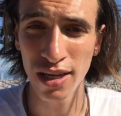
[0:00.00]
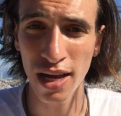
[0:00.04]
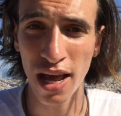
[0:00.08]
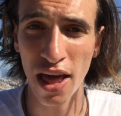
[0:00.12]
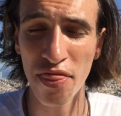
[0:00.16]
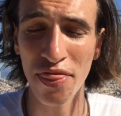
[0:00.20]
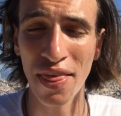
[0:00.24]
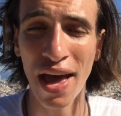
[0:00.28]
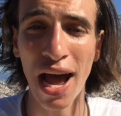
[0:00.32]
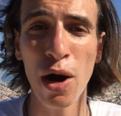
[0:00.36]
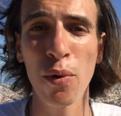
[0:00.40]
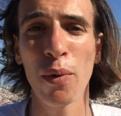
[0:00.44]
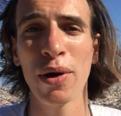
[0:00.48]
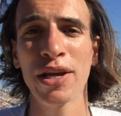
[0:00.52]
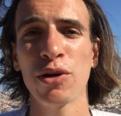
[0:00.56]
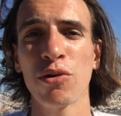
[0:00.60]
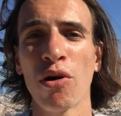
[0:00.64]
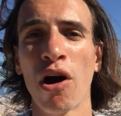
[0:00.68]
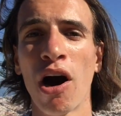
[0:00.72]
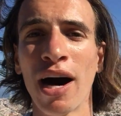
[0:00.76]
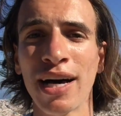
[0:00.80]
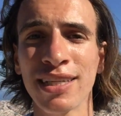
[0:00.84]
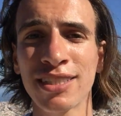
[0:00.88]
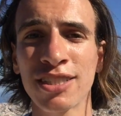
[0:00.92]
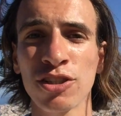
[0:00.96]
That way you
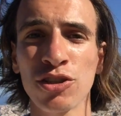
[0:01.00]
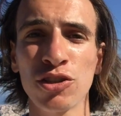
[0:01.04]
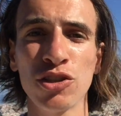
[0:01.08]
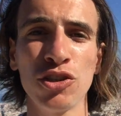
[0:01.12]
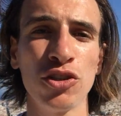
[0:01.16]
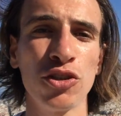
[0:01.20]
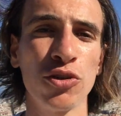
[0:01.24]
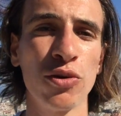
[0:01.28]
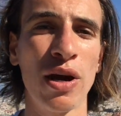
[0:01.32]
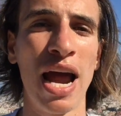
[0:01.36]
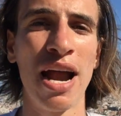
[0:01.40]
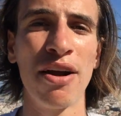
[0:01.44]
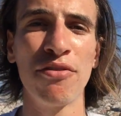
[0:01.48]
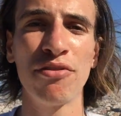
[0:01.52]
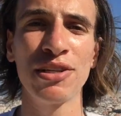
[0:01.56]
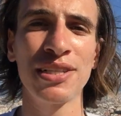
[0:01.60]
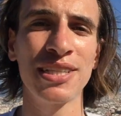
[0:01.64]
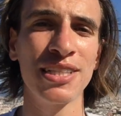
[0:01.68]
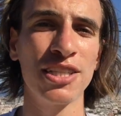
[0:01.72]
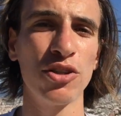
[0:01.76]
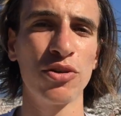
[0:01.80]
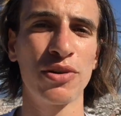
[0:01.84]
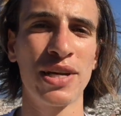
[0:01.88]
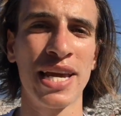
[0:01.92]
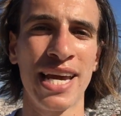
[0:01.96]
hustle, you do everything
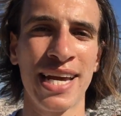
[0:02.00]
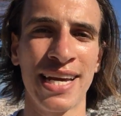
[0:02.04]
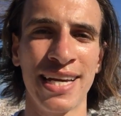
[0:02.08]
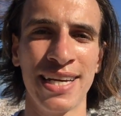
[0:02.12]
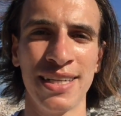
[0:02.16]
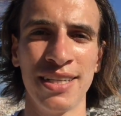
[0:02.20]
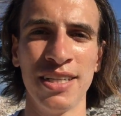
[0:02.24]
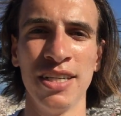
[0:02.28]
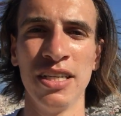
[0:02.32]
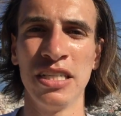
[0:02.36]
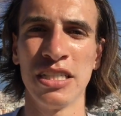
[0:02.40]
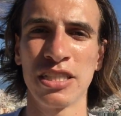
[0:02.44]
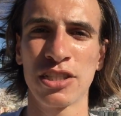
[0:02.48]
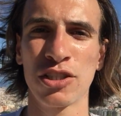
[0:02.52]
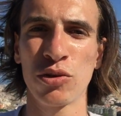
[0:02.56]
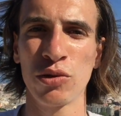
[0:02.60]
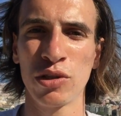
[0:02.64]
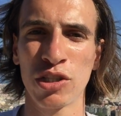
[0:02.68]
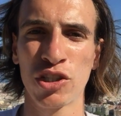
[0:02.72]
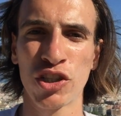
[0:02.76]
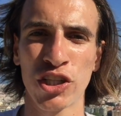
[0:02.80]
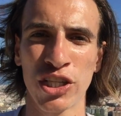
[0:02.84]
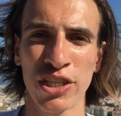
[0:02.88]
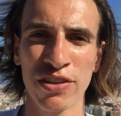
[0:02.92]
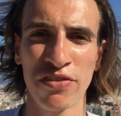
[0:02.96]
you can to
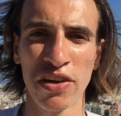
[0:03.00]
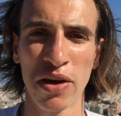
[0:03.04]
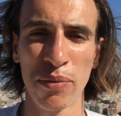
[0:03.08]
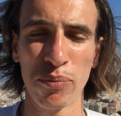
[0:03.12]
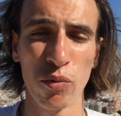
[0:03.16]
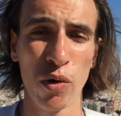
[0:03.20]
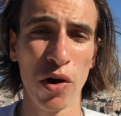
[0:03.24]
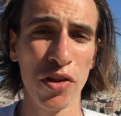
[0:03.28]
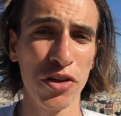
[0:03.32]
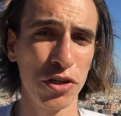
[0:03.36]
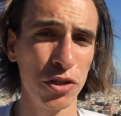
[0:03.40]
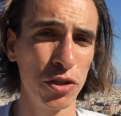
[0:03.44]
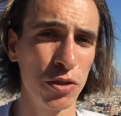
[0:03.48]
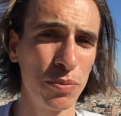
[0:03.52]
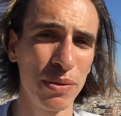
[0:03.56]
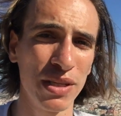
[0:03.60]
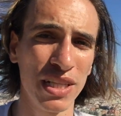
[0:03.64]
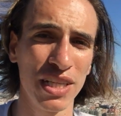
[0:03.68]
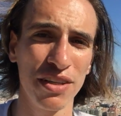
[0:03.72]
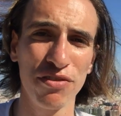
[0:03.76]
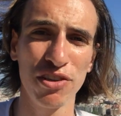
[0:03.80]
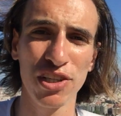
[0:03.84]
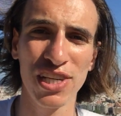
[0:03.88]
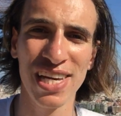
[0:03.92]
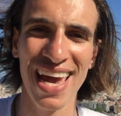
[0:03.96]
achieve them. Whether you
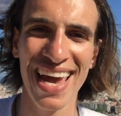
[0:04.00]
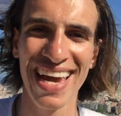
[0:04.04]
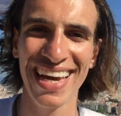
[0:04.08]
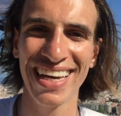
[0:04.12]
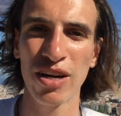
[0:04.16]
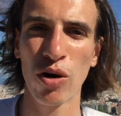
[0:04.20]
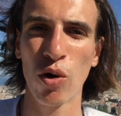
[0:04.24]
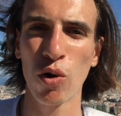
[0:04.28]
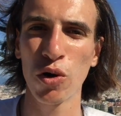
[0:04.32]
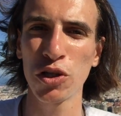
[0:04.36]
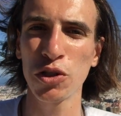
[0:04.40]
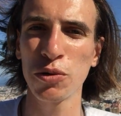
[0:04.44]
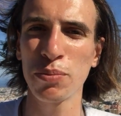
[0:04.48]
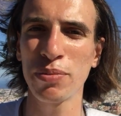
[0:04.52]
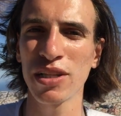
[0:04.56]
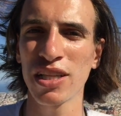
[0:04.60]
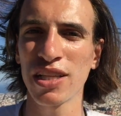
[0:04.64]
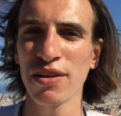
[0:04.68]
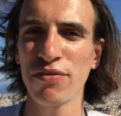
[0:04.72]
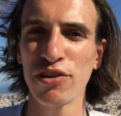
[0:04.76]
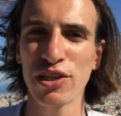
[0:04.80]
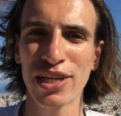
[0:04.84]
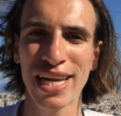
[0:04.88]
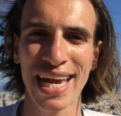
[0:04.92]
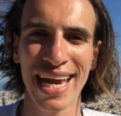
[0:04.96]
believe you can or you
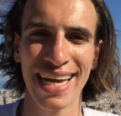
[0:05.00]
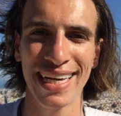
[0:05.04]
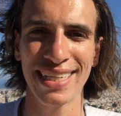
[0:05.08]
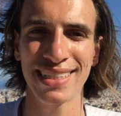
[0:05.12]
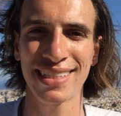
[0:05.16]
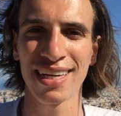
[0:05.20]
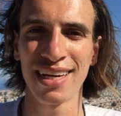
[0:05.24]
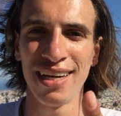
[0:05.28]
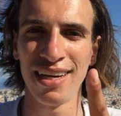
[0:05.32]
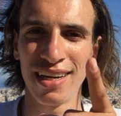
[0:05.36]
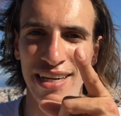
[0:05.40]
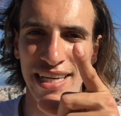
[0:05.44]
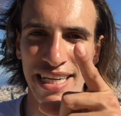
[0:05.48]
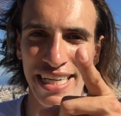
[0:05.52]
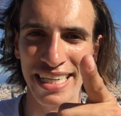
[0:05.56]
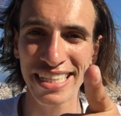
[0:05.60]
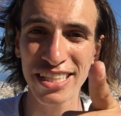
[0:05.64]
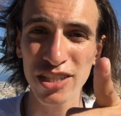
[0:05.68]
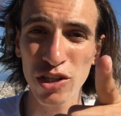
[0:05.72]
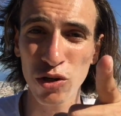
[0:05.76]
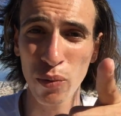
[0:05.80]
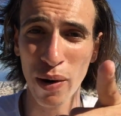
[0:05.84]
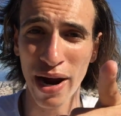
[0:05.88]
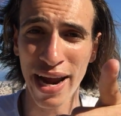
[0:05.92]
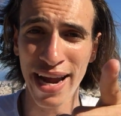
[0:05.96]
believe you can't,
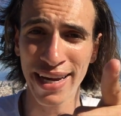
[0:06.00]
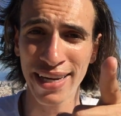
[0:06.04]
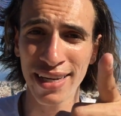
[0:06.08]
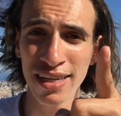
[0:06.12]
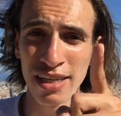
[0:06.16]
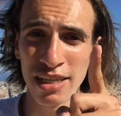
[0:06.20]
either way,